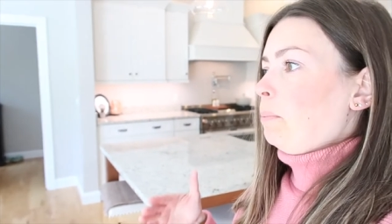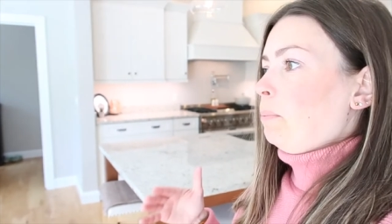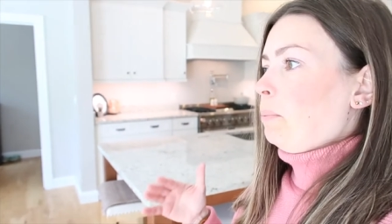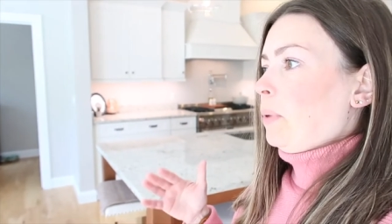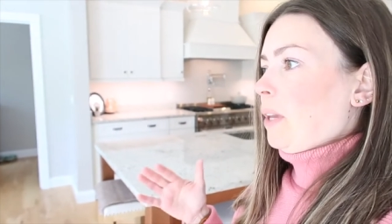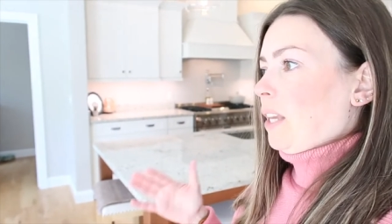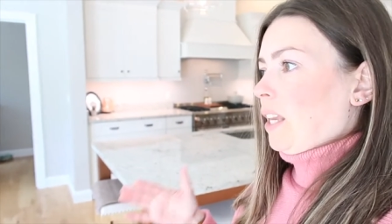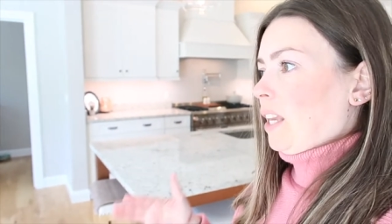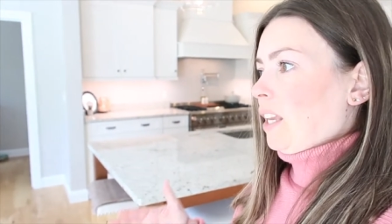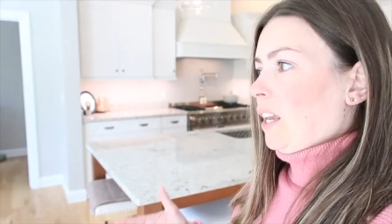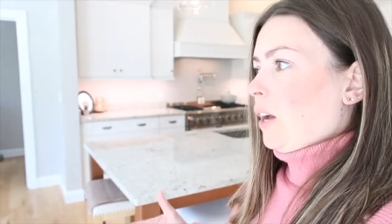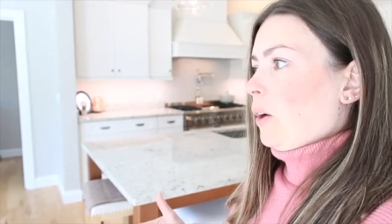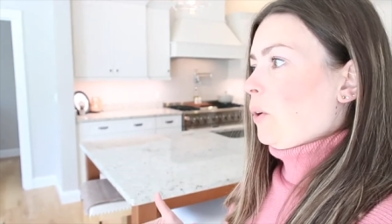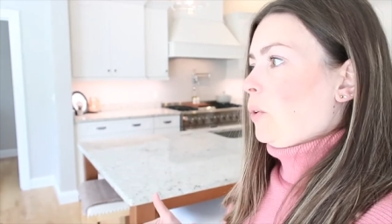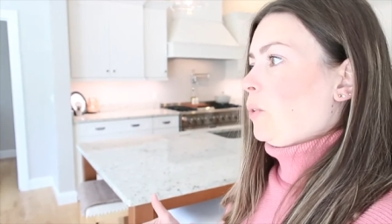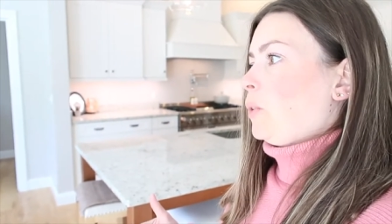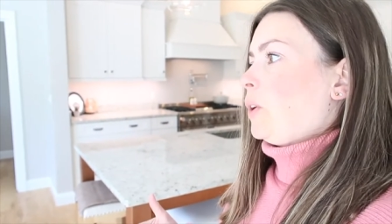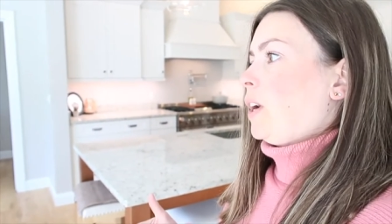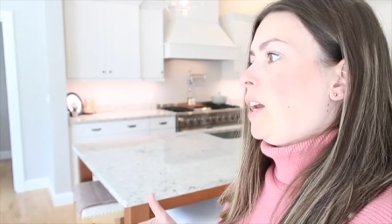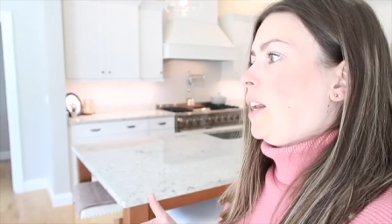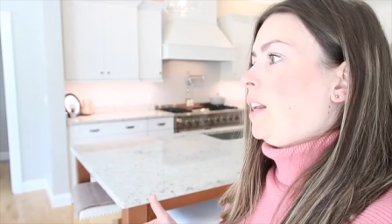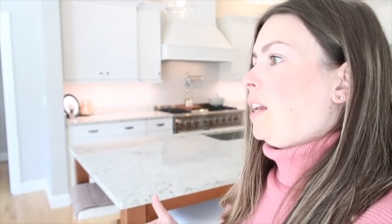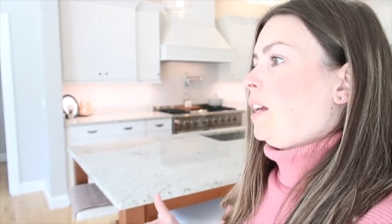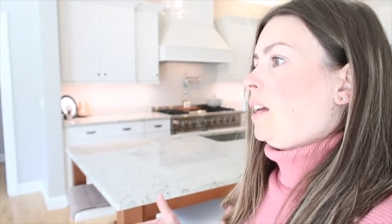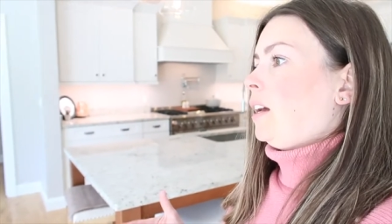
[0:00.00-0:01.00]
picking out
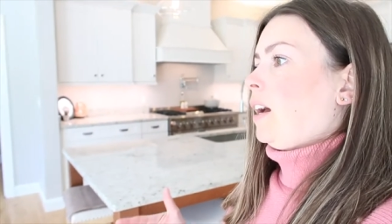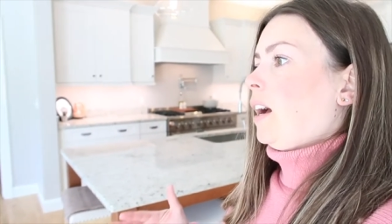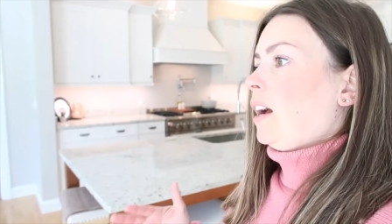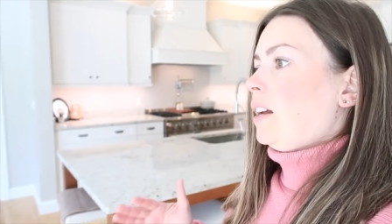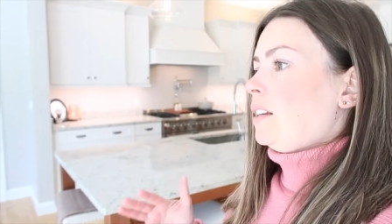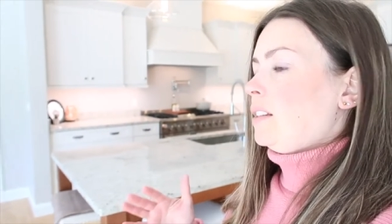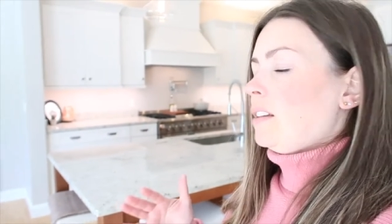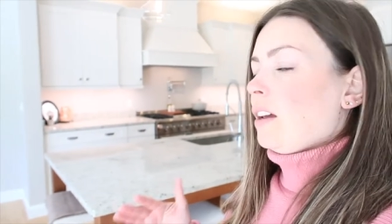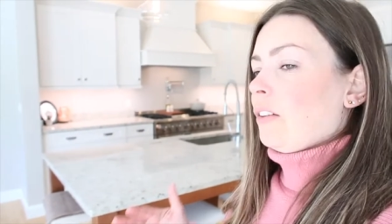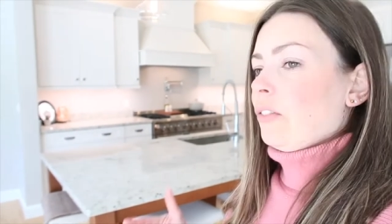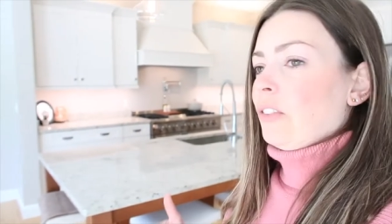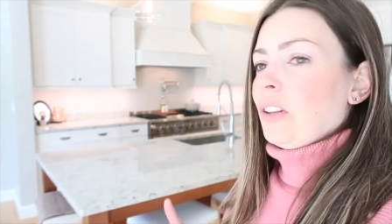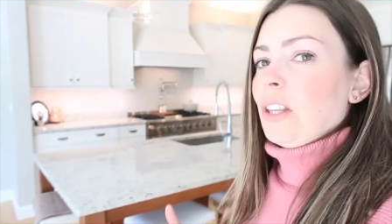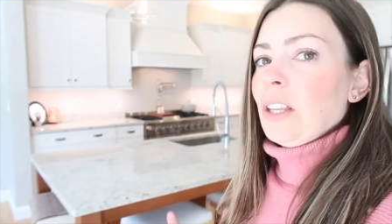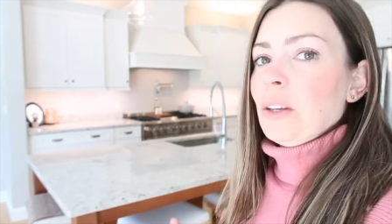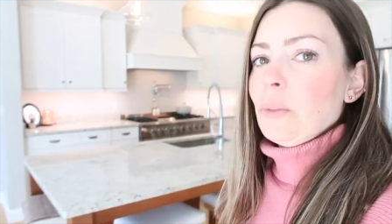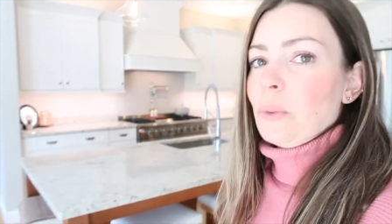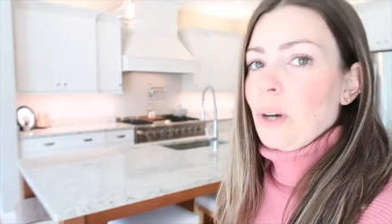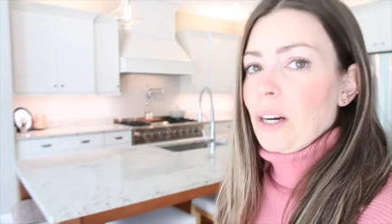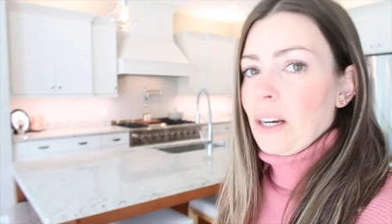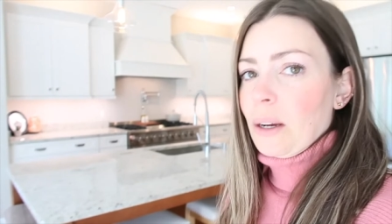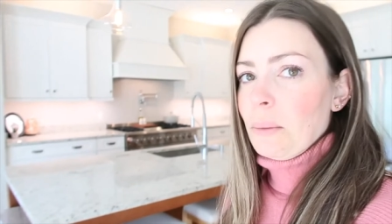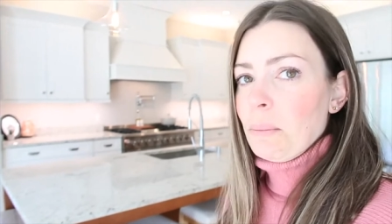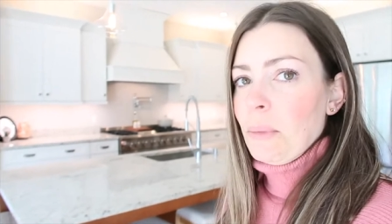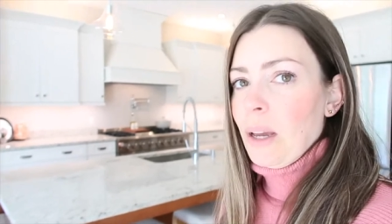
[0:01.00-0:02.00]
granite. I definitely
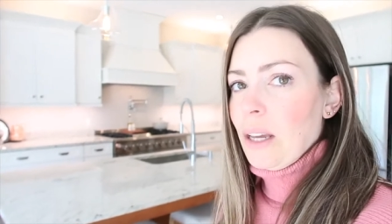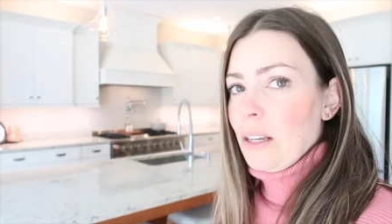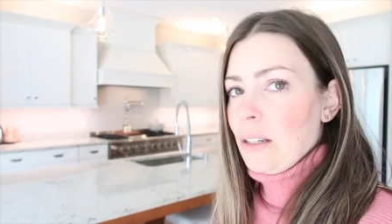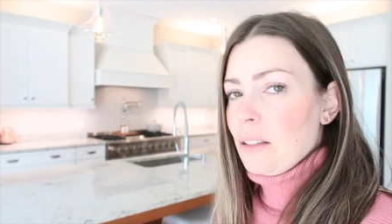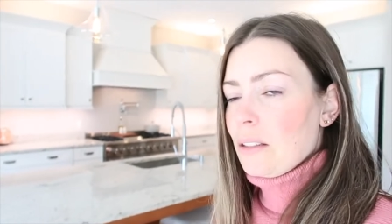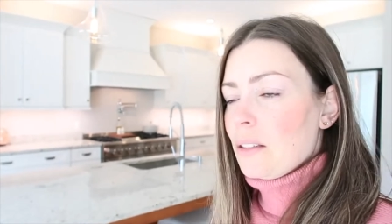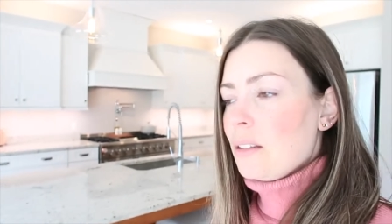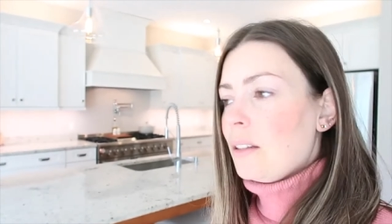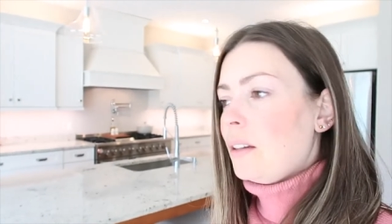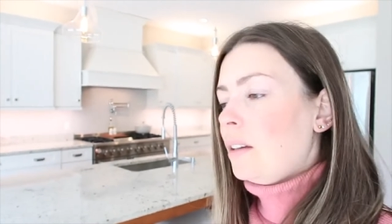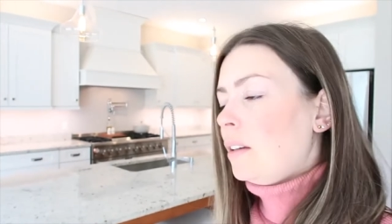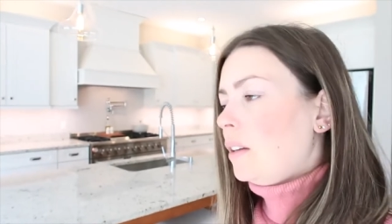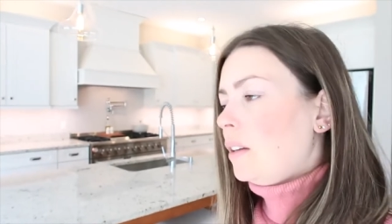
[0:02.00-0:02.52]
recommend,